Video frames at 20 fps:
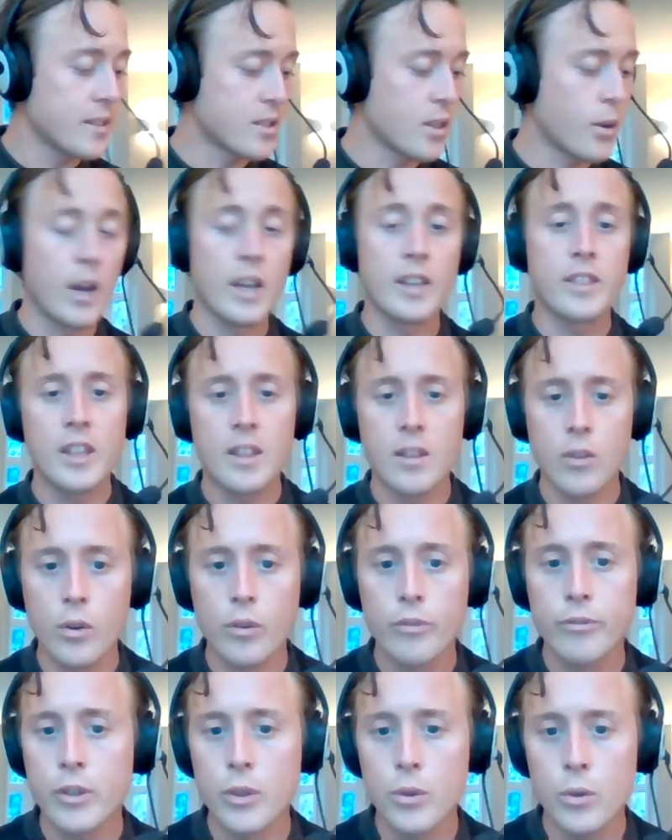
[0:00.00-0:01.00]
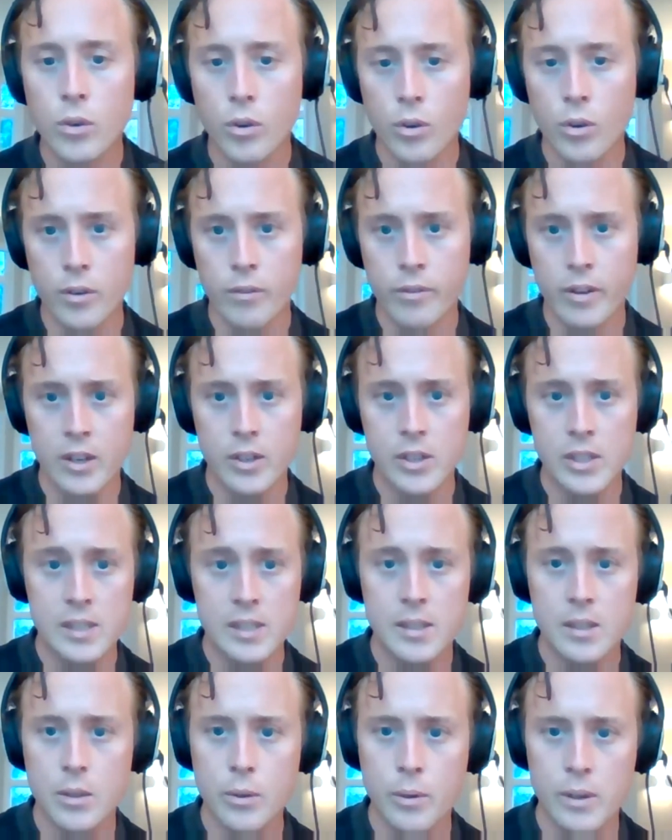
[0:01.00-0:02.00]
so I think there are a few
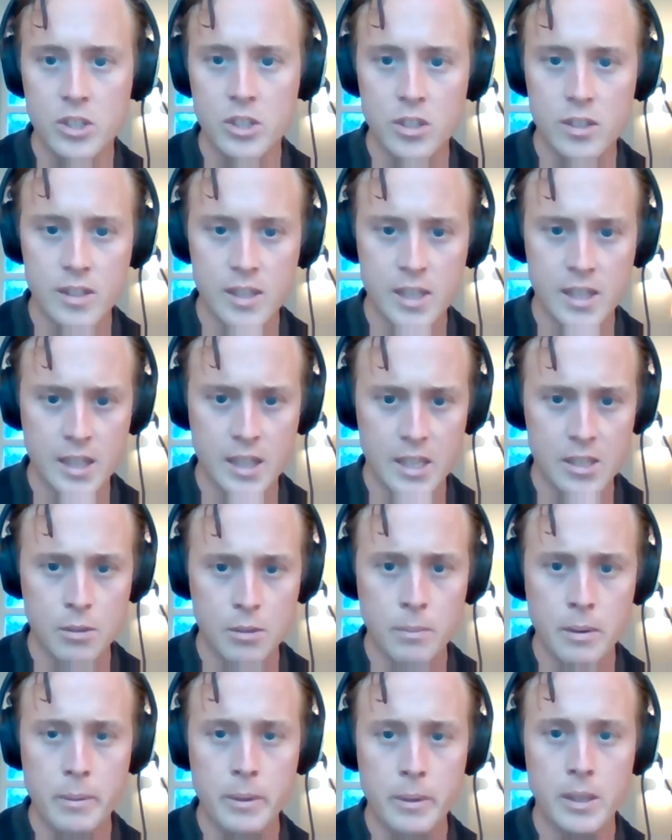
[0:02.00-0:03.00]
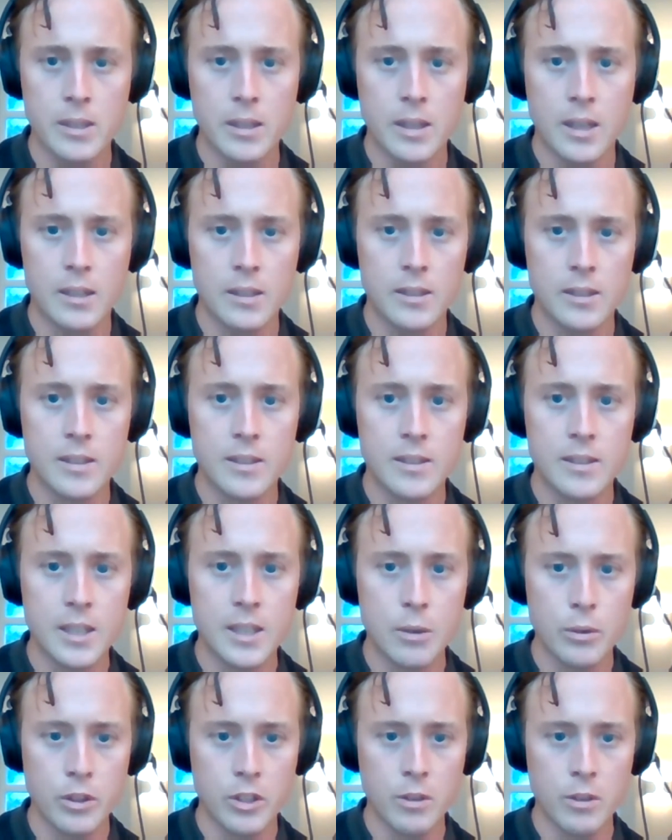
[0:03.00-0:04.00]
coronavirus questions in there, so maybe I'll, I'll
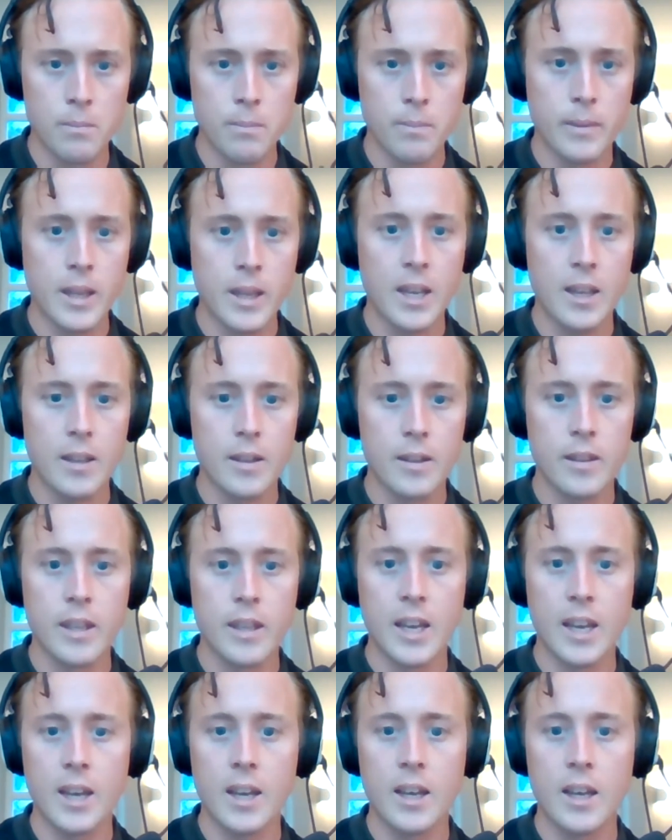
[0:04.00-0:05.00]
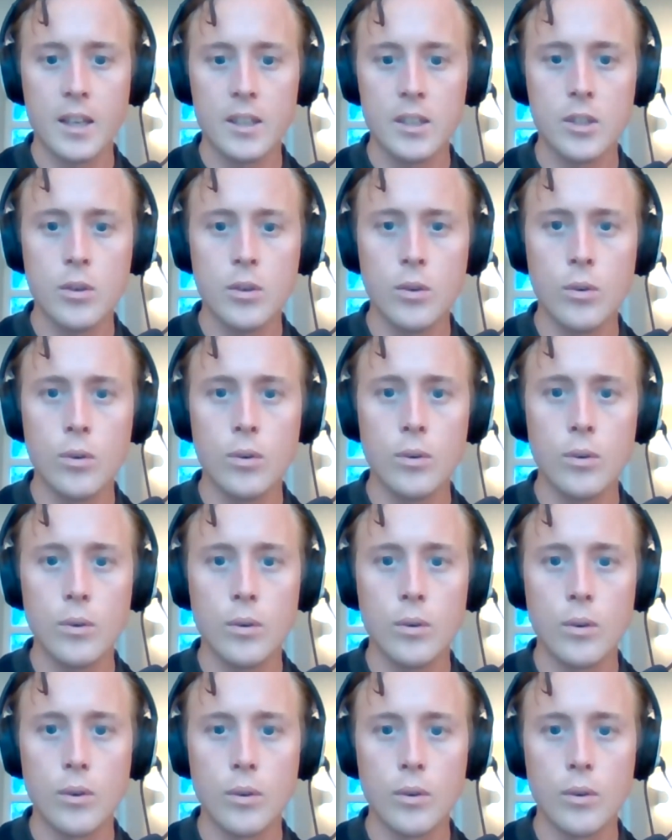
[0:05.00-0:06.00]
deal with them. Yeah. That, that you're,
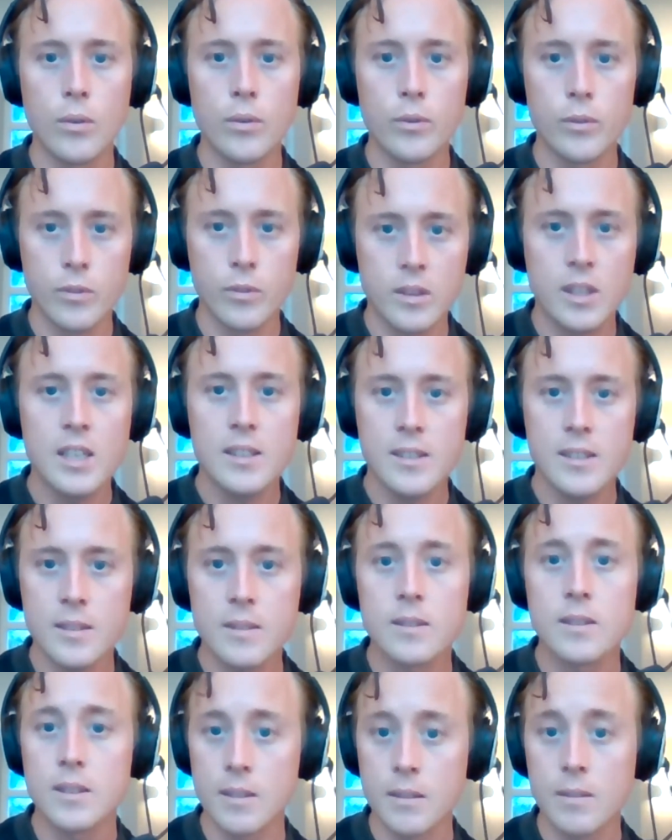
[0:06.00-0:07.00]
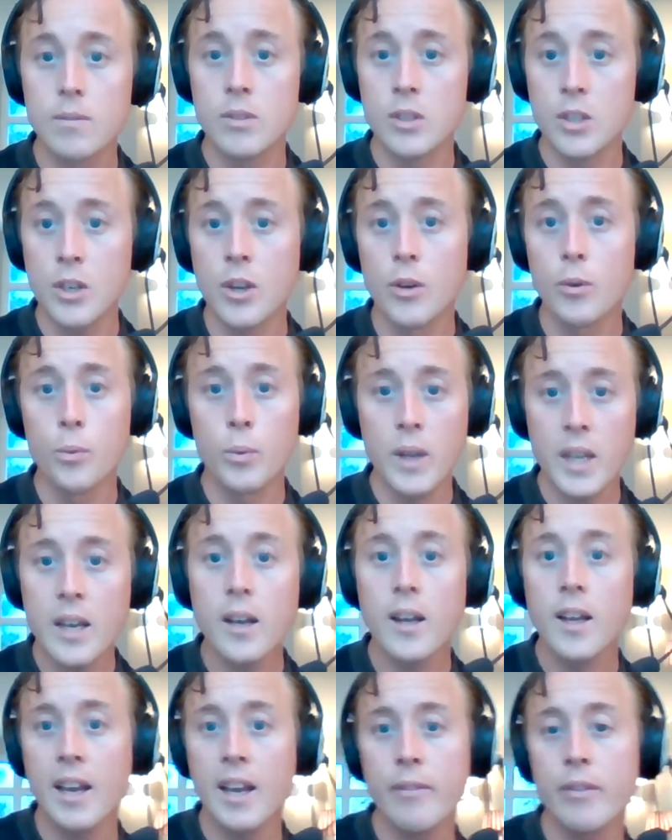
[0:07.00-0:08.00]
this, you know, we
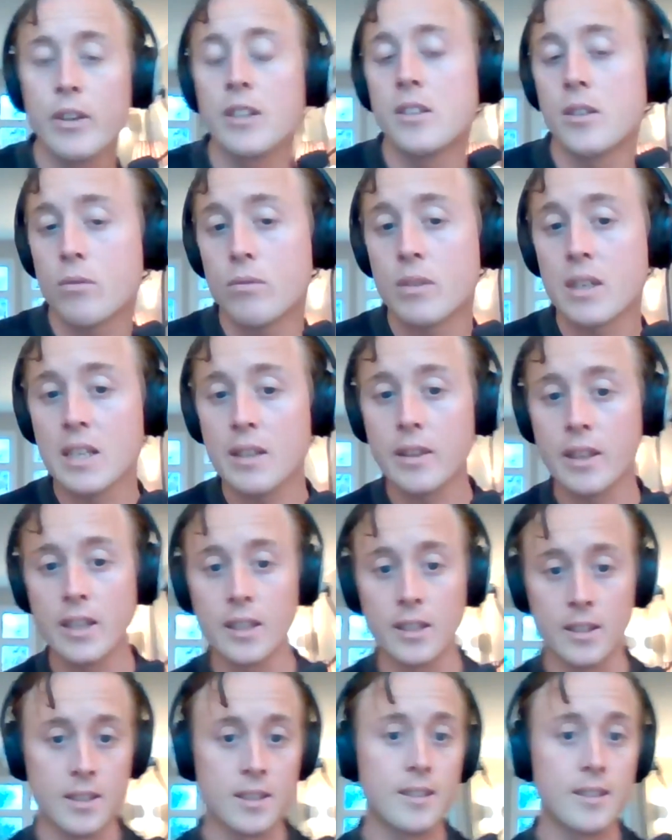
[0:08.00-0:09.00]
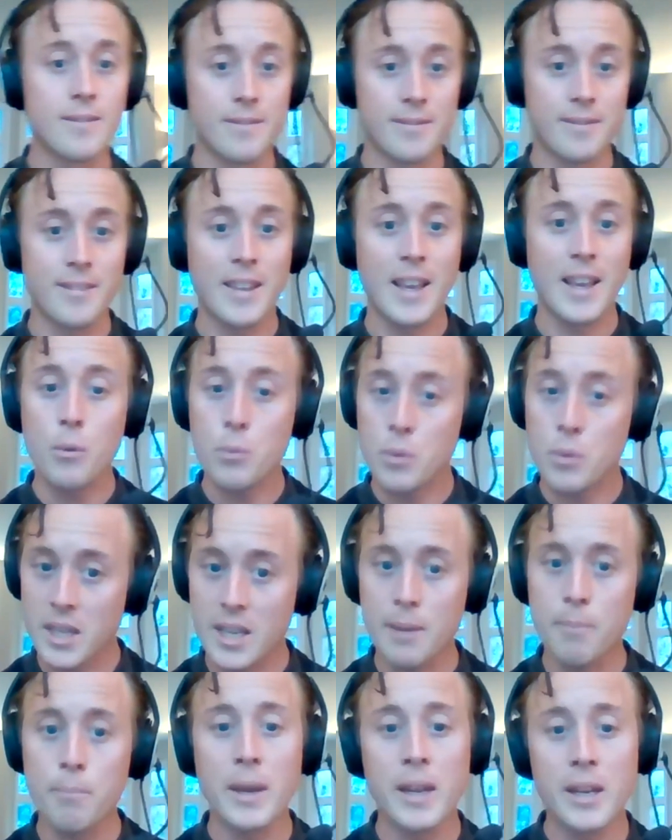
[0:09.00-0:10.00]
are having to rethink how we
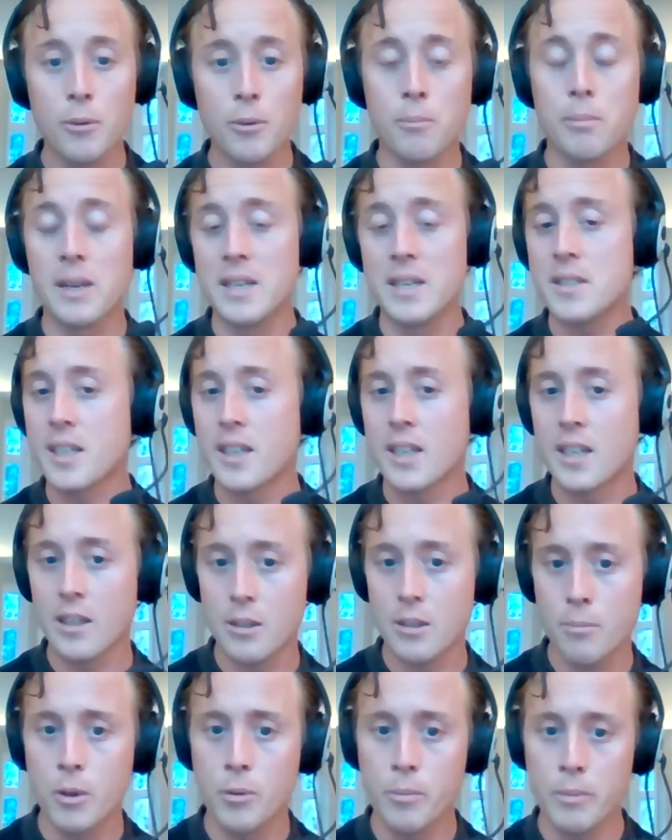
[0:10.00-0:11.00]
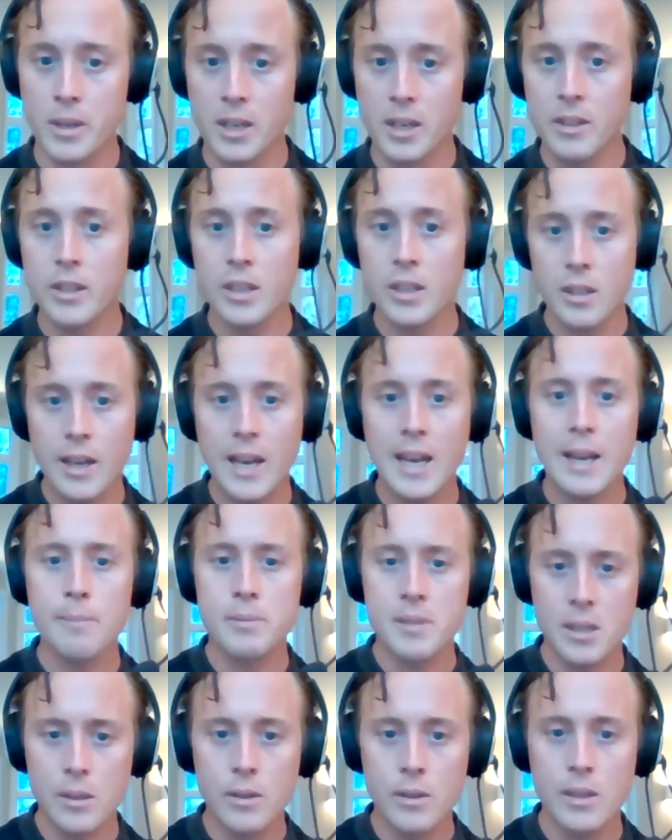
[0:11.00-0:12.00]
campaign on plastic at the moment. I think you're
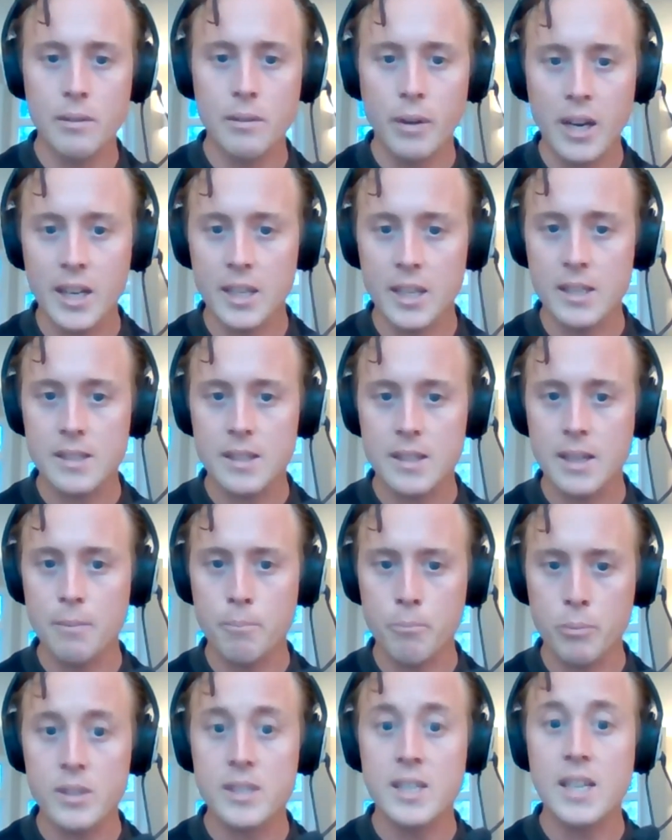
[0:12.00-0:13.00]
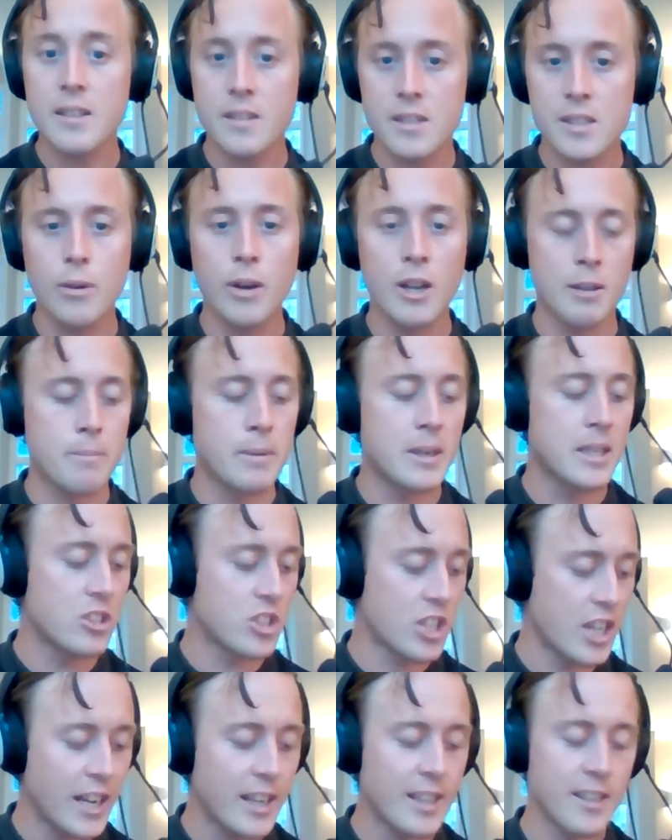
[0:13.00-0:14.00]
absolutely right. It's, it presents quite a big
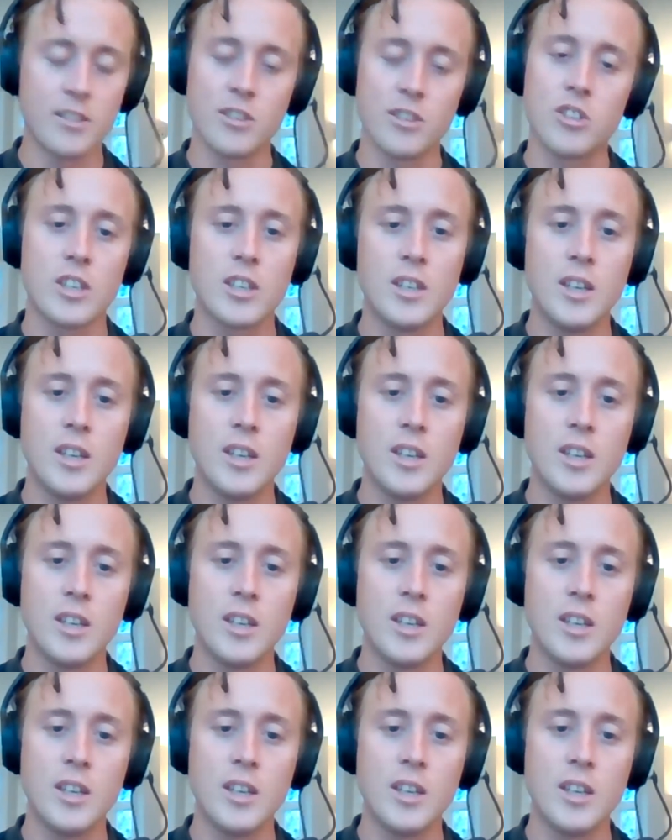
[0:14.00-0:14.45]
challenge